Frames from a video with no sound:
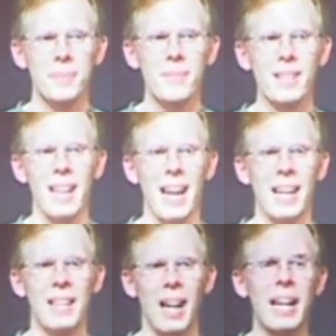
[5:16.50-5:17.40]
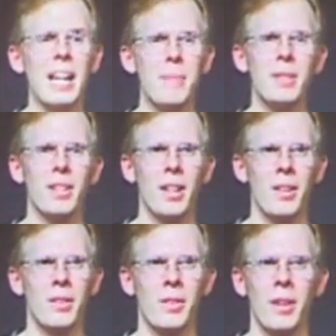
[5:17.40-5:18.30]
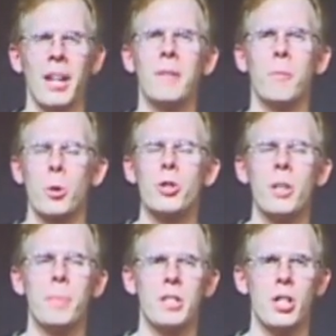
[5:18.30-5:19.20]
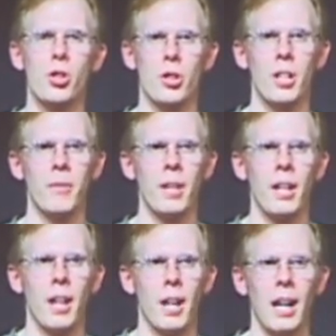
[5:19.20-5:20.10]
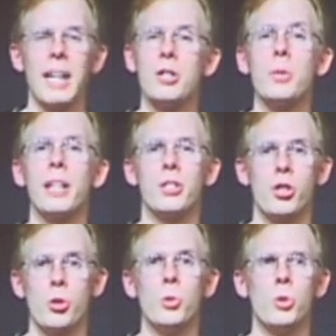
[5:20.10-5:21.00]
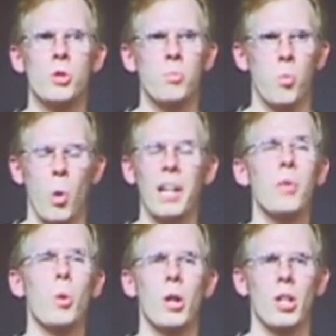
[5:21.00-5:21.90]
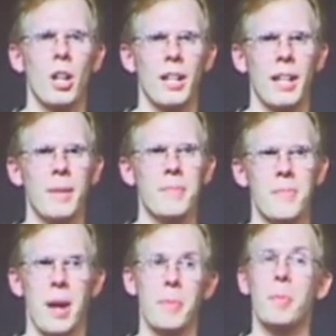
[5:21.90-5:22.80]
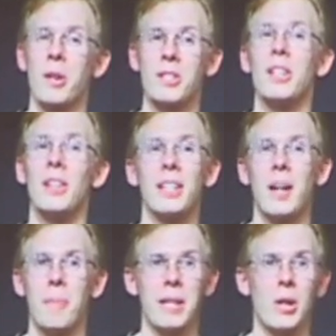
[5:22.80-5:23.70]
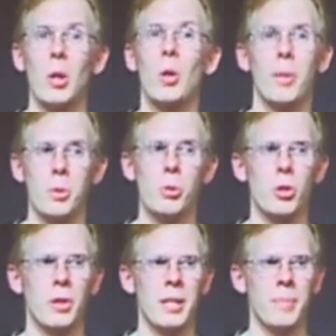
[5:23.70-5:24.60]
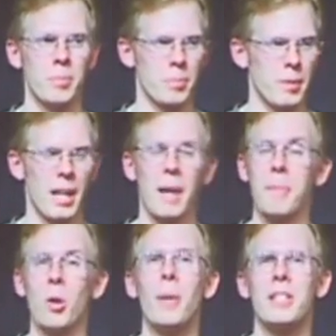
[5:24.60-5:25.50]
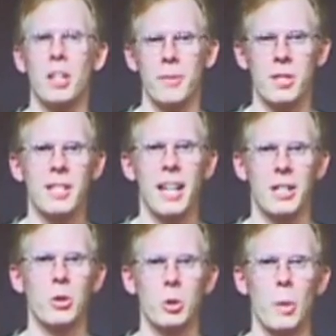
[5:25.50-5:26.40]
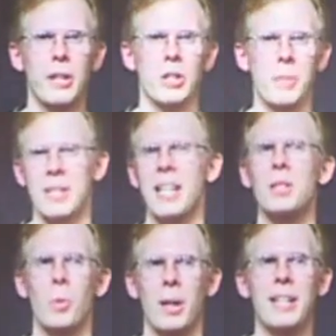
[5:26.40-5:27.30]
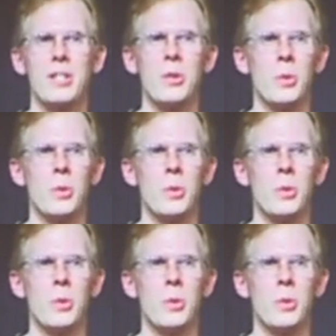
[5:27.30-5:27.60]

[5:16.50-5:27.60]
And I am in the kind of fortunate position of, I do get to choose what I work on. I'm the president of the company, although I'm usually, I bill myself as a technical director because that's what I do.